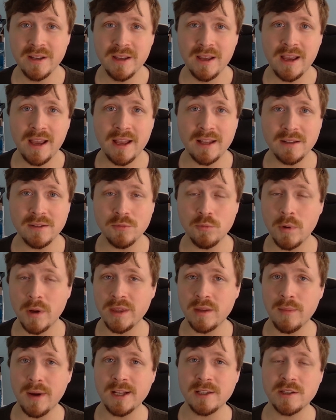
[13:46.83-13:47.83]
and when
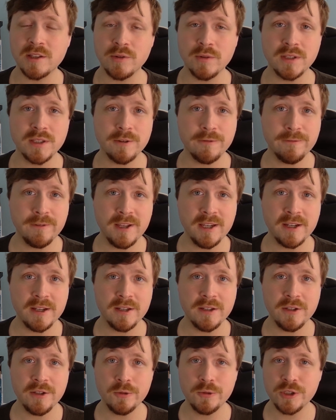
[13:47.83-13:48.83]
the monster is
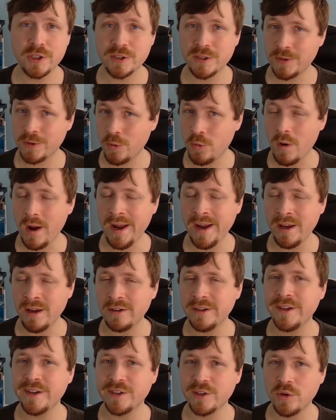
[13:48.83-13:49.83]
defeated, you just
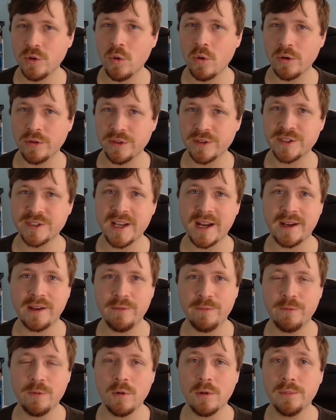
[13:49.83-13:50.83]
quietly ignore the
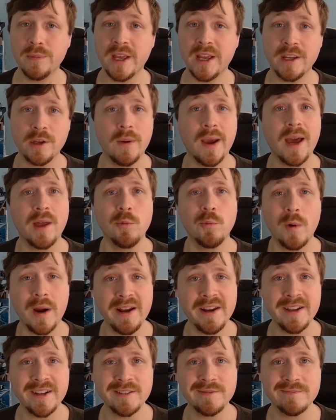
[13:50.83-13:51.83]
second form that you had
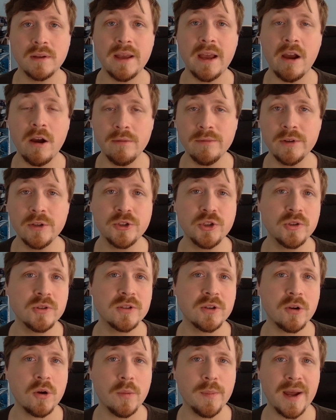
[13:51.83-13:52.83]
waiting. However you choose
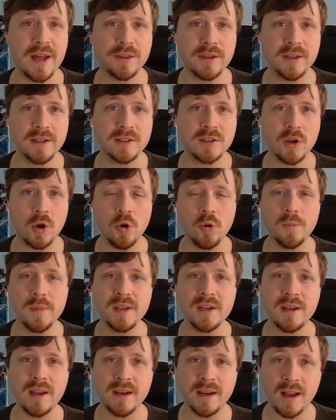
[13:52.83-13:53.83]
to go about this,
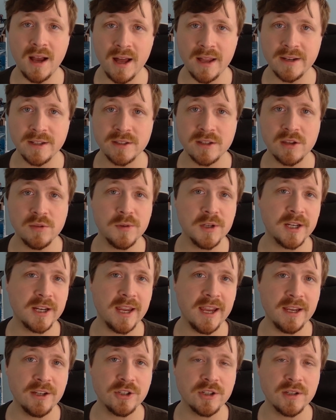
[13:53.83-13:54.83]
open and honest
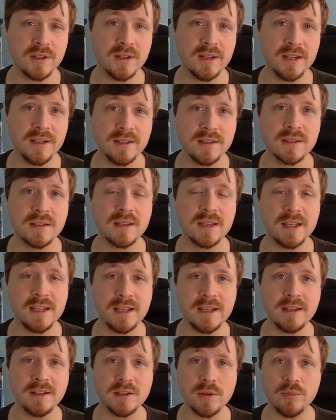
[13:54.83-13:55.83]
communication is
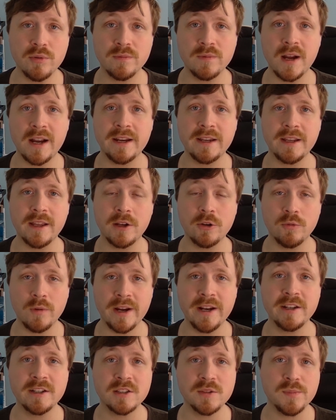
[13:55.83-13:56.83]
key to providing a
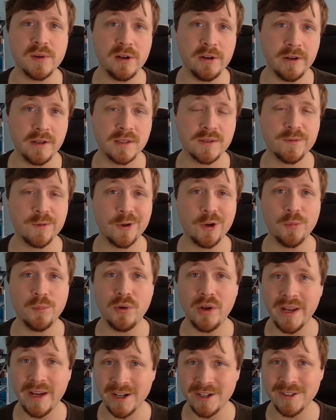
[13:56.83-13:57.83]
great experience for your
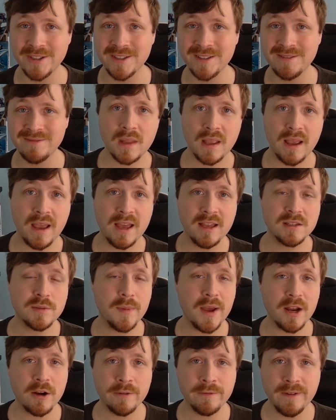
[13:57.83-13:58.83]
players. As a
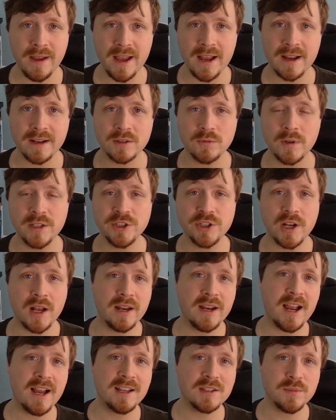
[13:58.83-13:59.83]
matter of fact, when
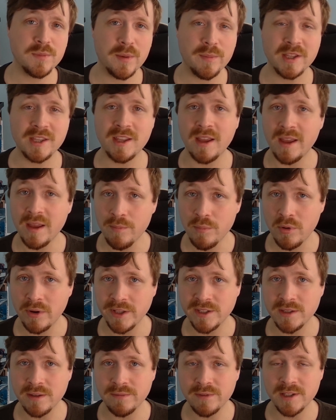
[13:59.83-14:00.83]
John asked me about the hit
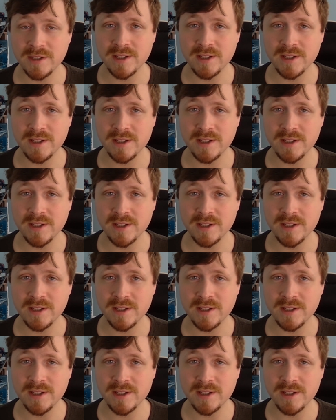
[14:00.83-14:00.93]
points of this